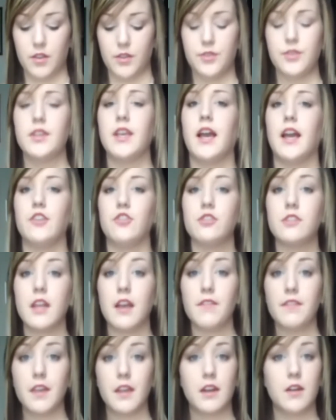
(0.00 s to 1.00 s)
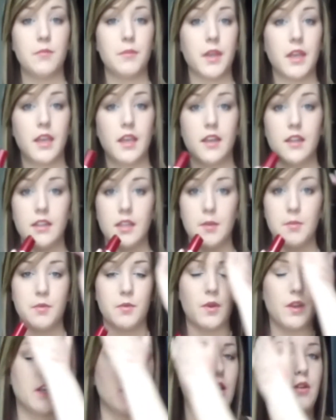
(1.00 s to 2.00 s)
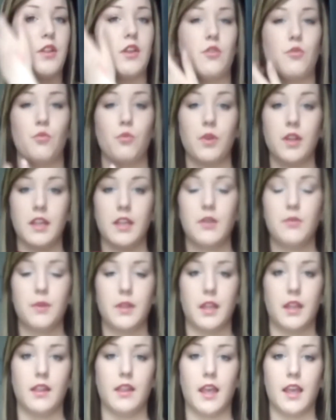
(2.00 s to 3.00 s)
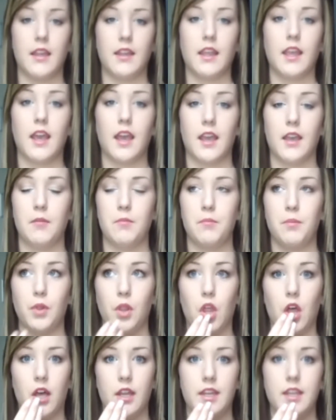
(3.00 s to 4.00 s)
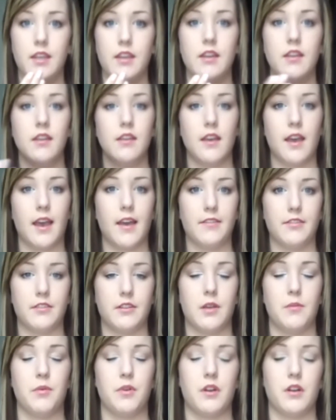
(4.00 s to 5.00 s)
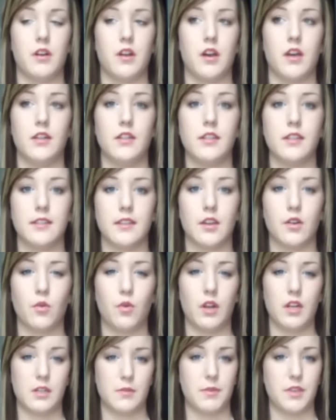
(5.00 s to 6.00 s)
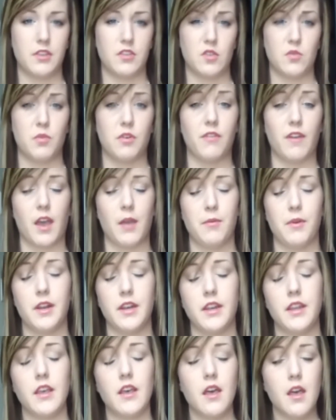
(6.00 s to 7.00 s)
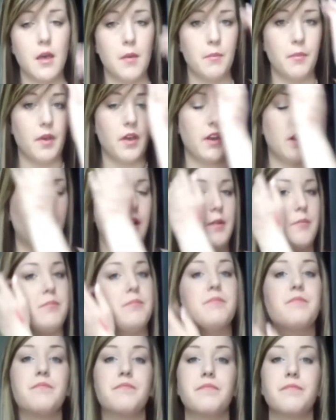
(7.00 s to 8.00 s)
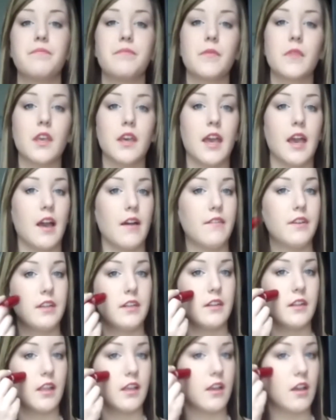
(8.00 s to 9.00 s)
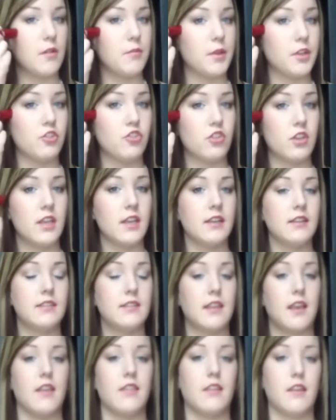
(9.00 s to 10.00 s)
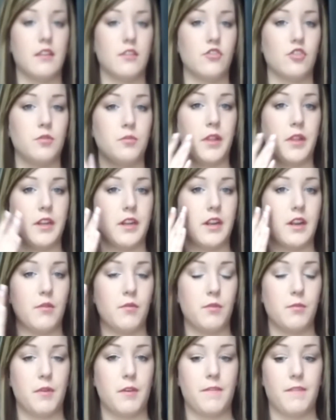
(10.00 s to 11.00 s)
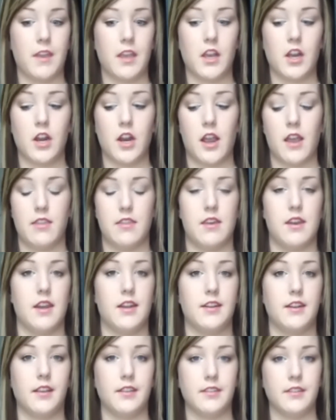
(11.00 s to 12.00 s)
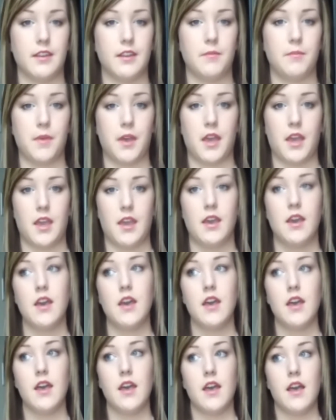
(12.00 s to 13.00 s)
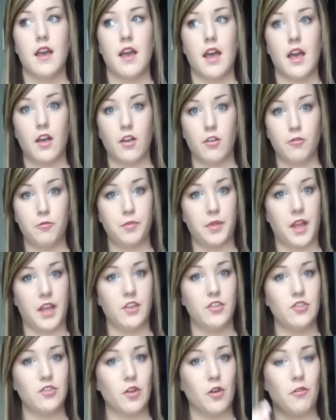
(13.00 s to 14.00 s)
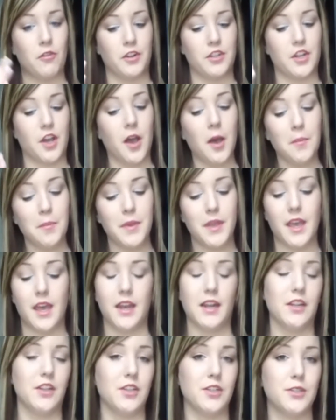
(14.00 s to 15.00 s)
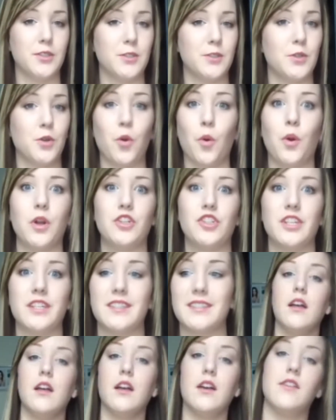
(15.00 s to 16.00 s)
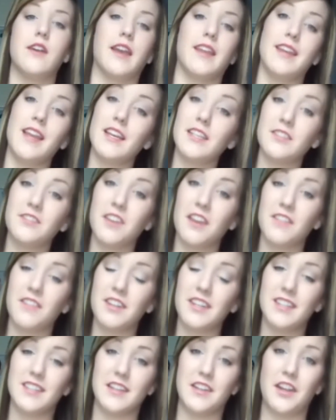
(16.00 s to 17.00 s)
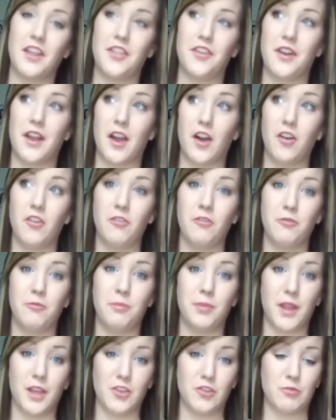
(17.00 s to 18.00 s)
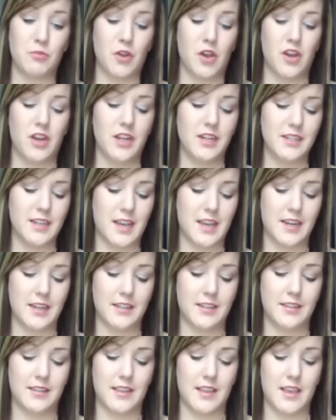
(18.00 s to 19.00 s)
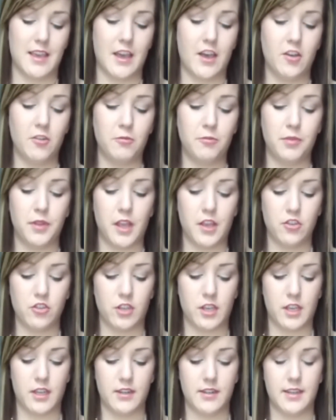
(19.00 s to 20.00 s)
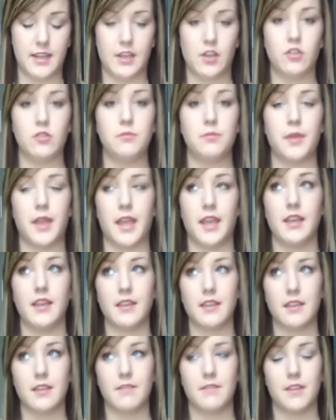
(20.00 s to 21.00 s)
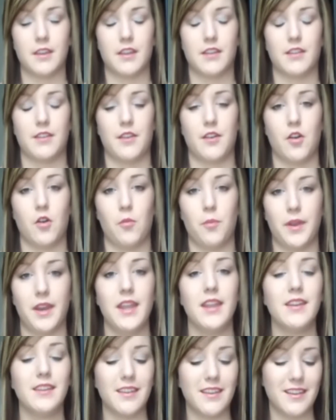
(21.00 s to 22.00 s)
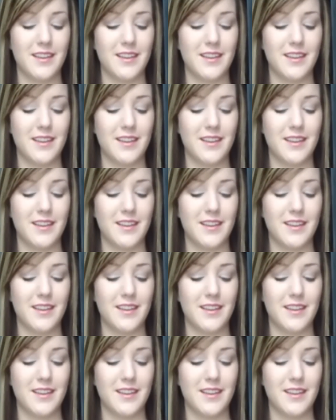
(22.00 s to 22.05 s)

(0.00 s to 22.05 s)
So yeah, I just have that on my lips right now, like really, really lightly. I blotted after I put it on because I don't want it to be super vibrant. But I have it like on my cheeks and then blended in with my finger, and then I dusted my e.l.f. blush over top, and it looks gorgeous. Okay, next favorite is another e.l.f. blush product, and it's the e.l.f. blush in Tickled Pink, if I can open it.